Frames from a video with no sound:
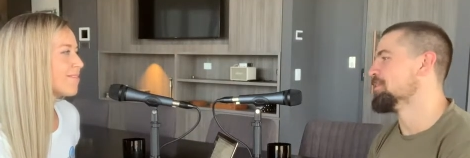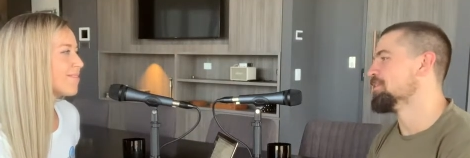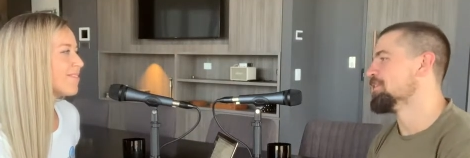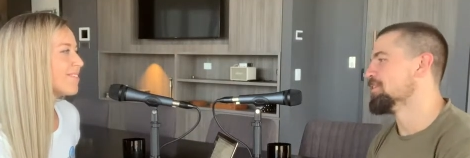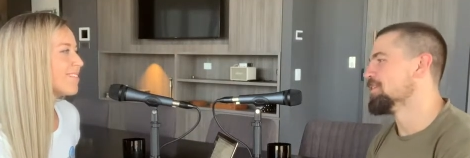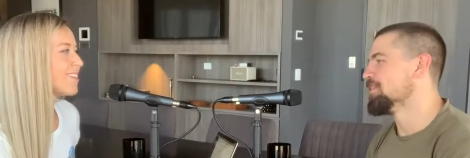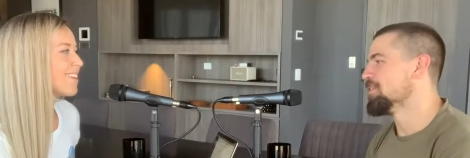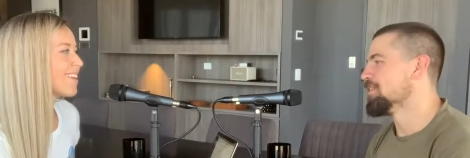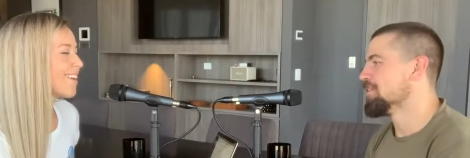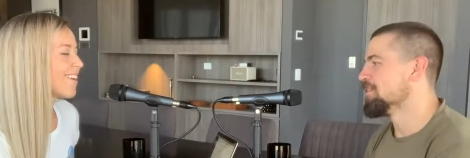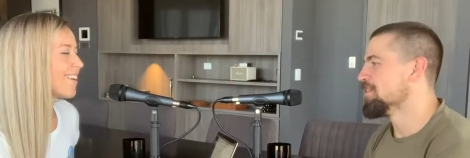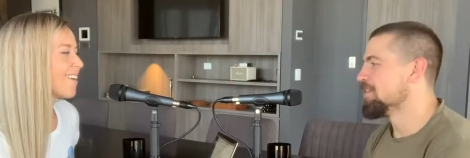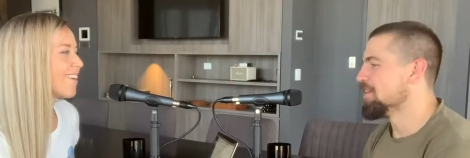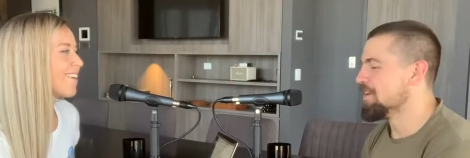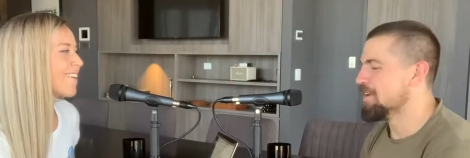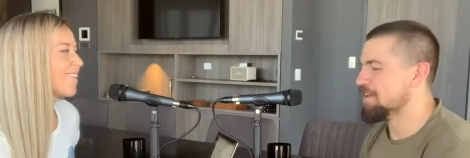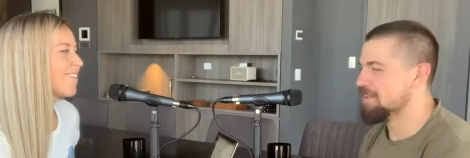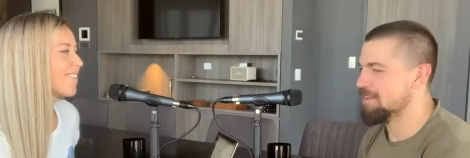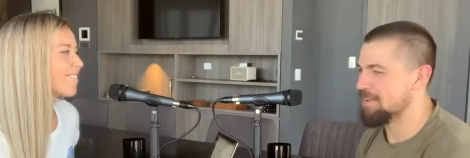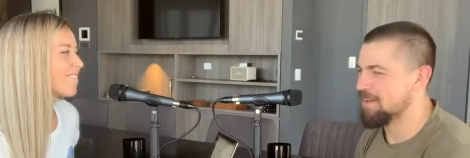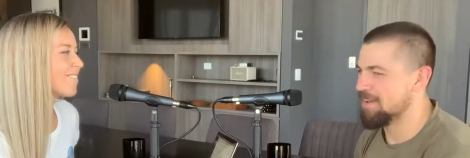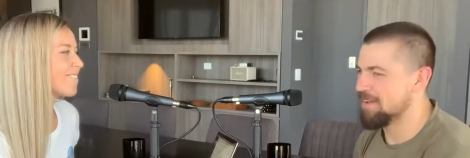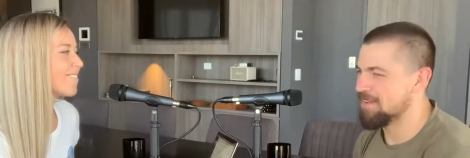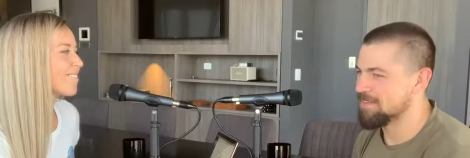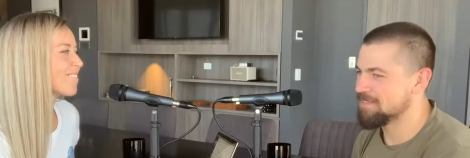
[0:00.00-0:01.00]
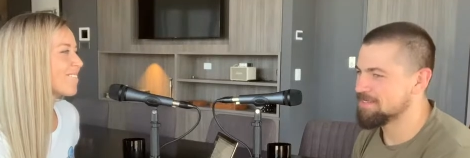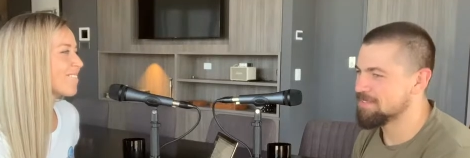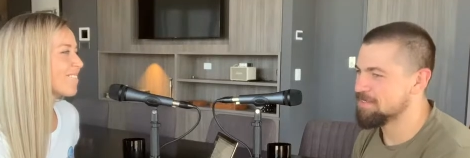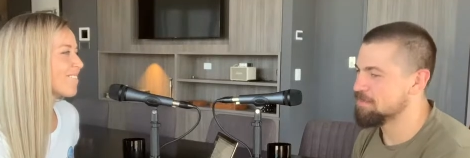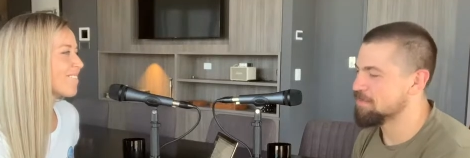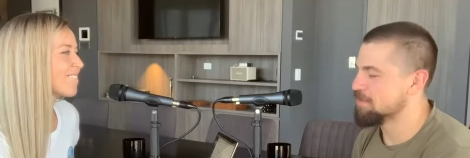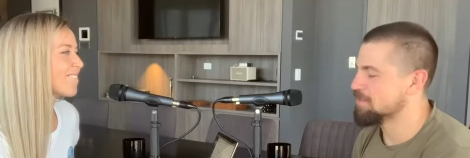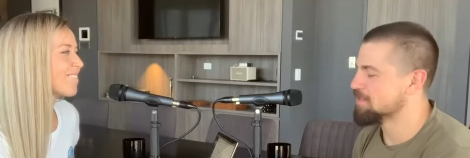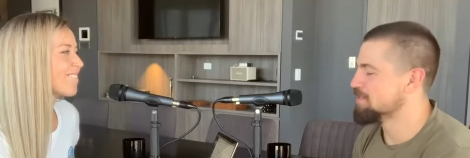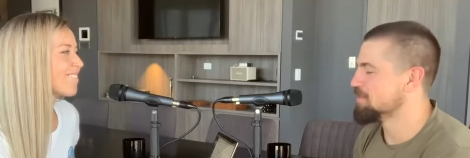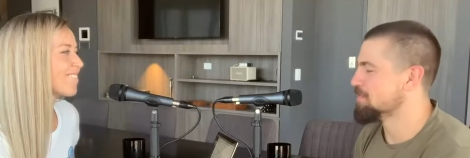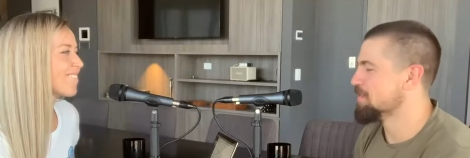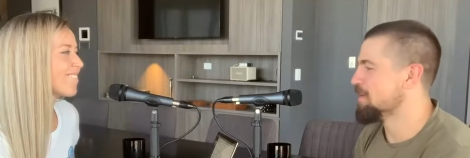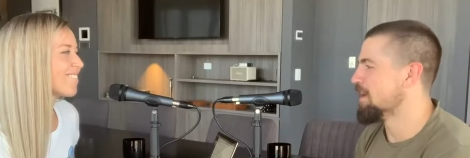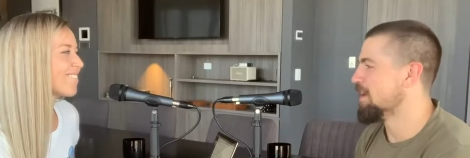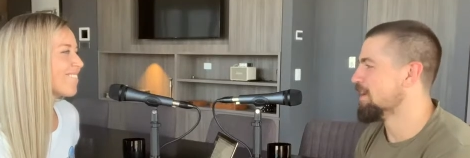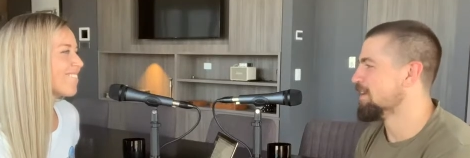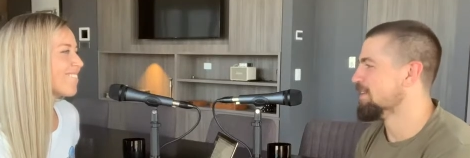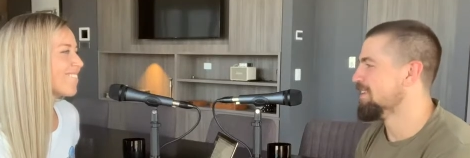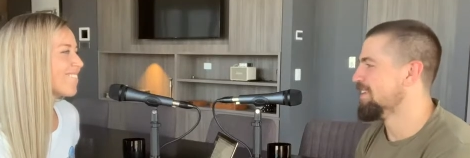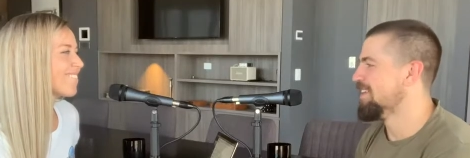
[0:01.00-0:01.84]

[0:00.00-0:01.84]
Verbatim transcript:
Speaker 1: Yeah. And uh, see what it's about.